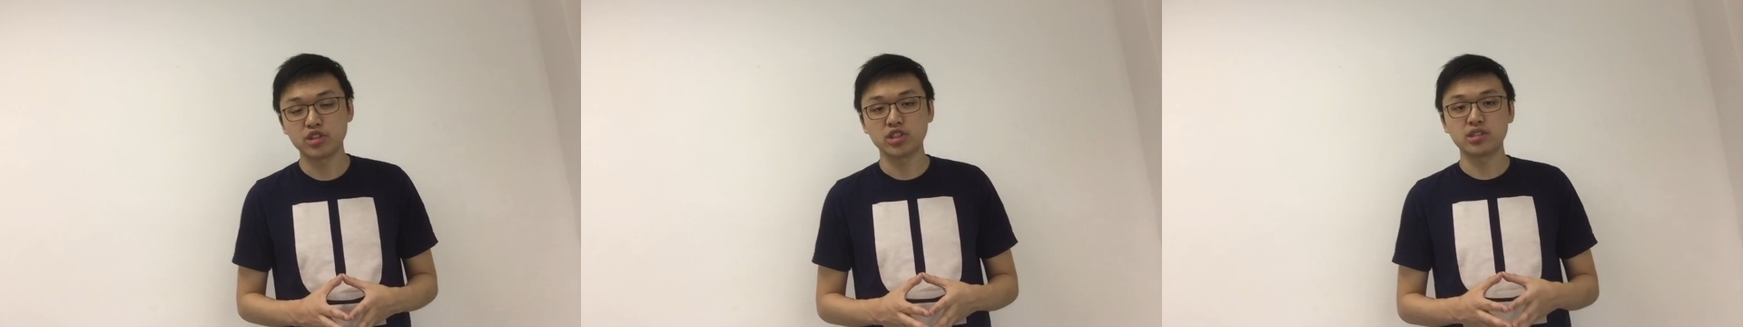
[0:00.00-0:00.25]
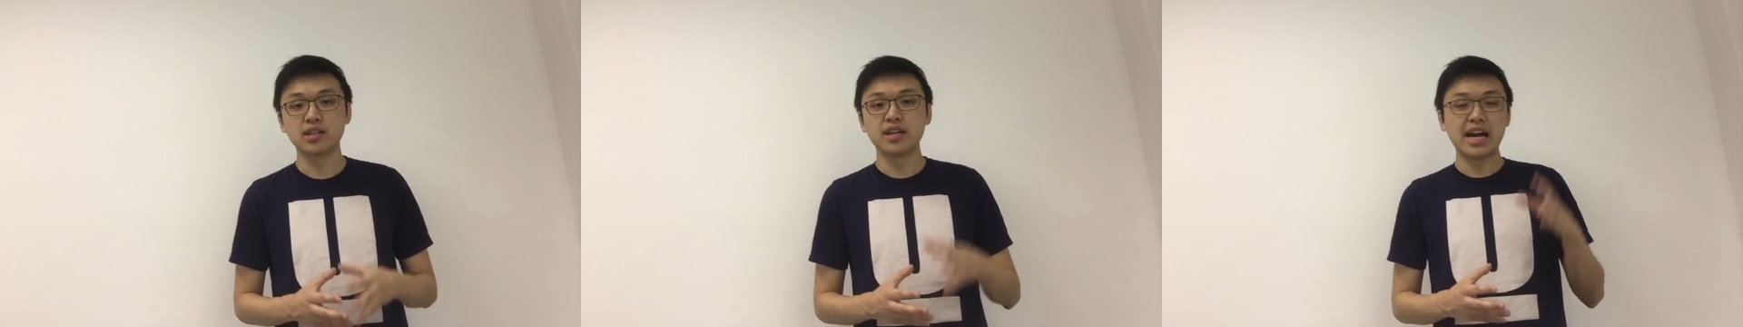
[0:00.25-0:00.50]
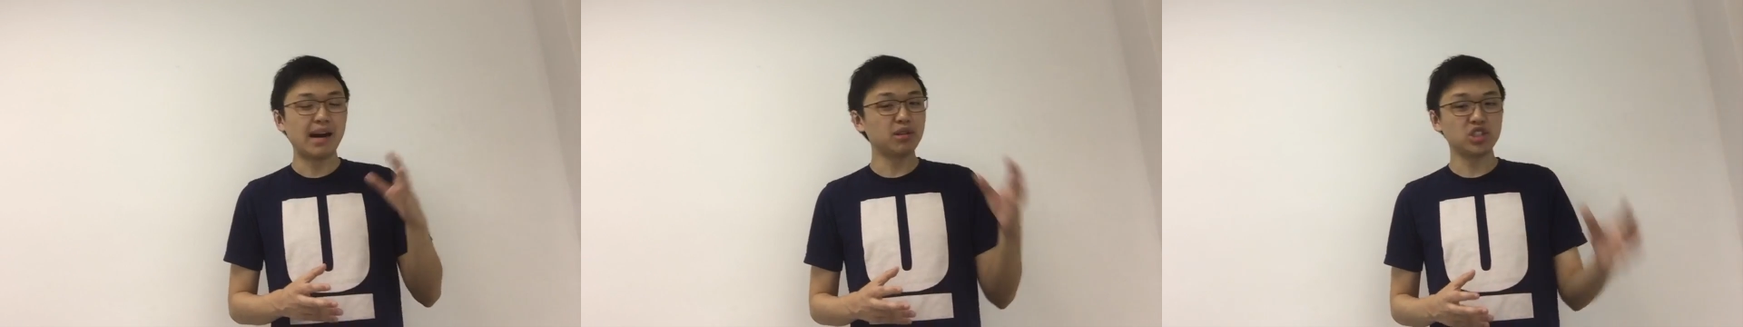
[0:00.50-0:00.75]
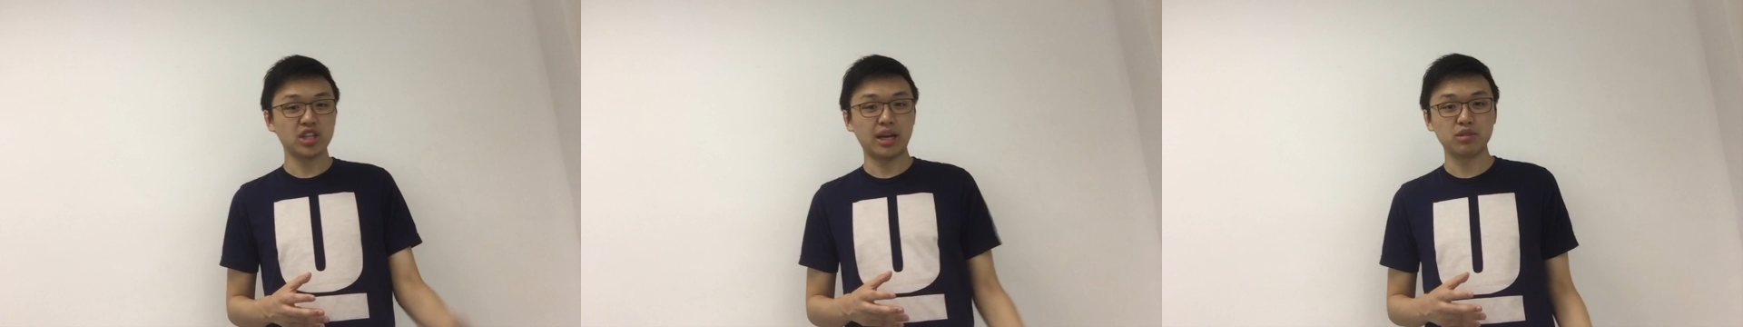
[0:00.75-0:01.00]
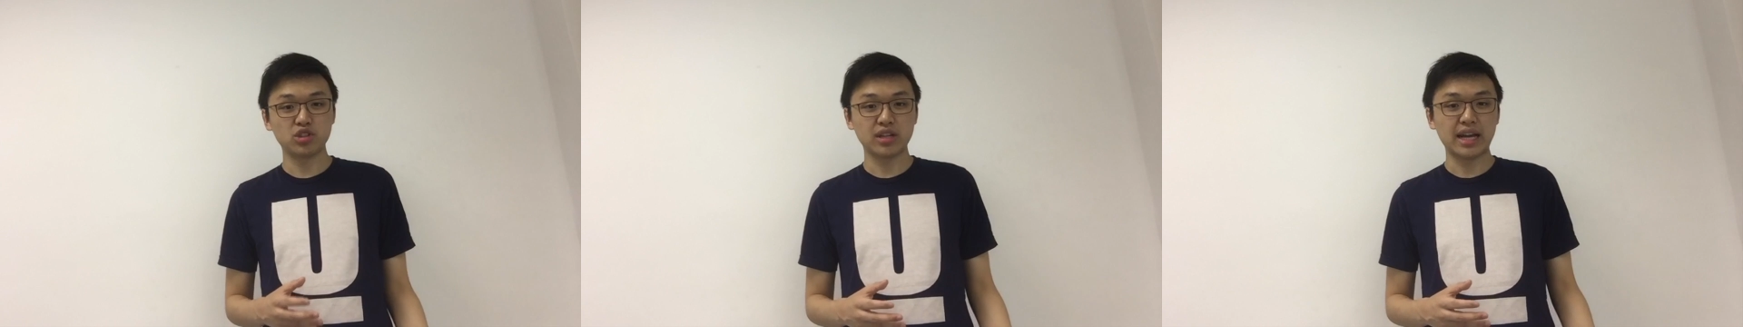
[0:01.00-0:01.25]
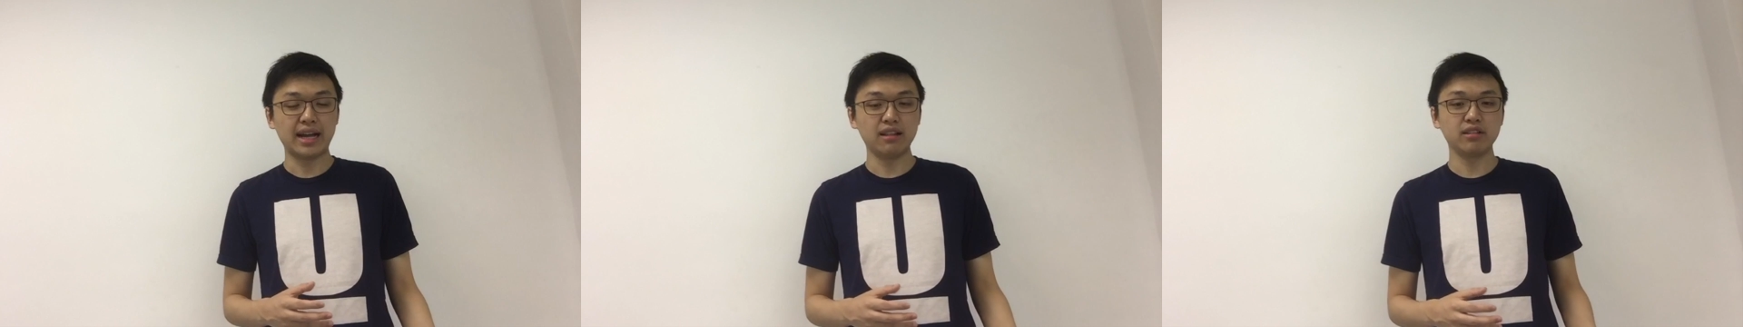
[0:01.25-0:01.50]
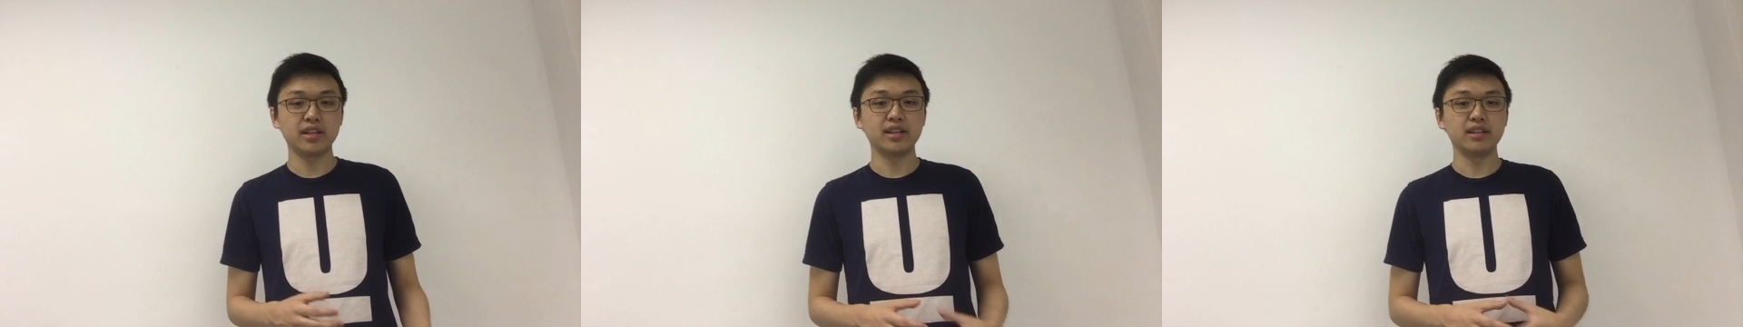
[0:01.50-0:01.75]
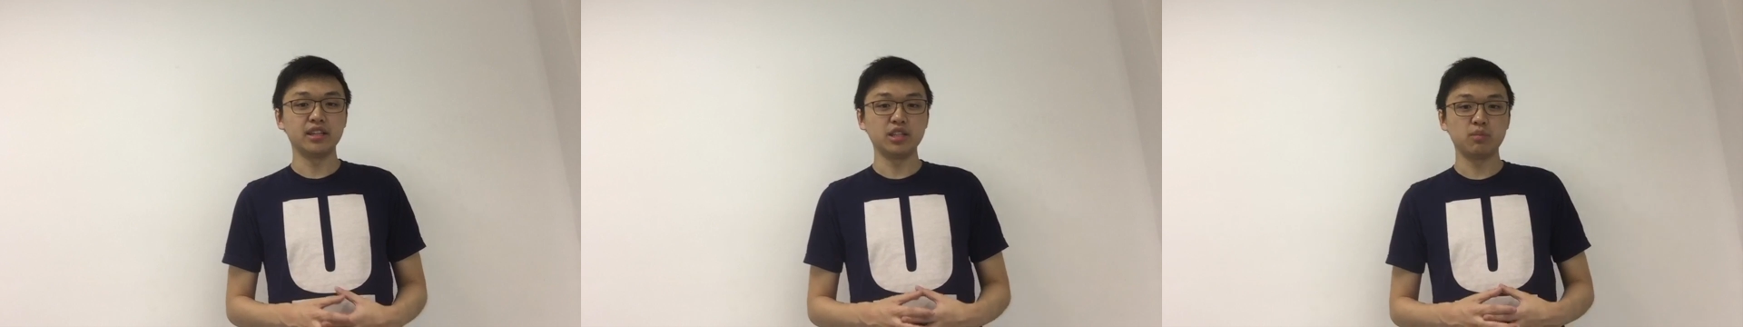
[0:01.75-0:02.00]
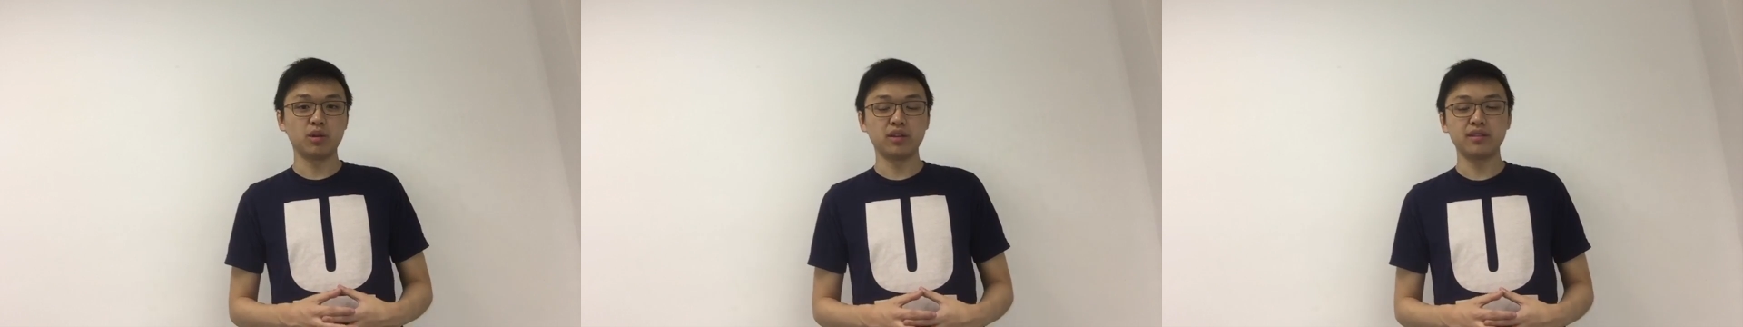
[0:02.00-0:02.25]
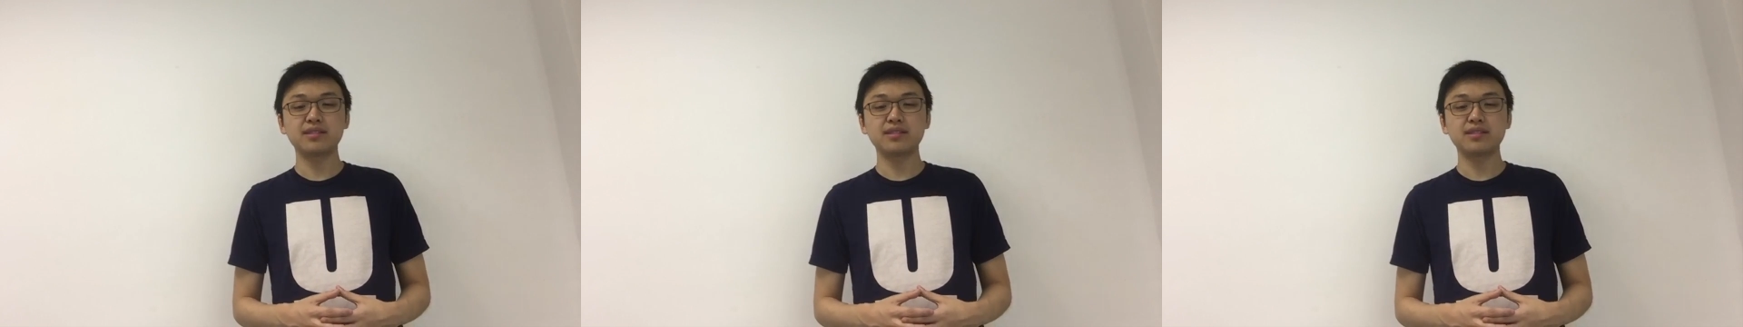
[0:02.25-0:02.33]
which is how much time should I allocate in each part?